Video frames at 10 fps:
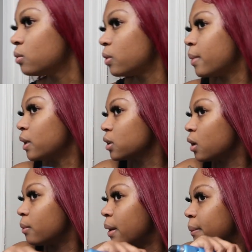We about to
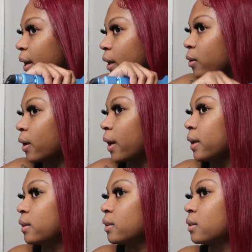go bye-bye,
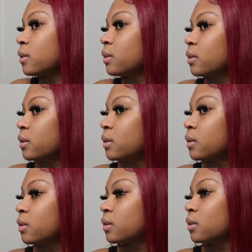okay?
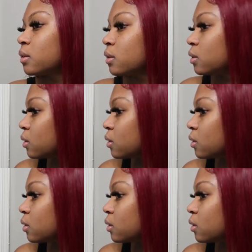Mm.